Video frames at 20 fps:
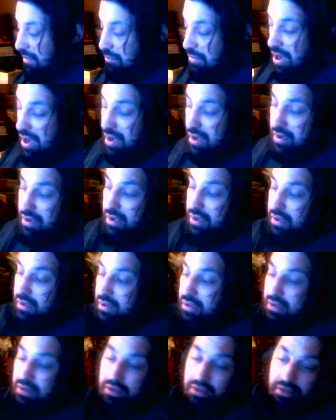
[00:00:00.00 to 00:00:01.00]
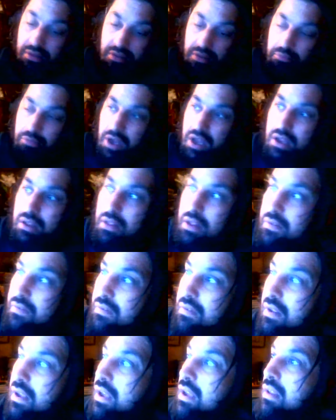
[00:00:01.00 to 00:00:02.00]
mug. The mug, let's
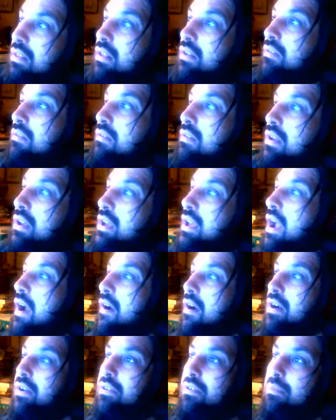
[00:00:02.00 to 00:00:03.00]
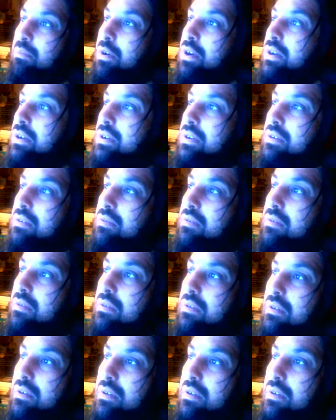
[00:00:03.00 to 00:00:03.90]
see, character mugs.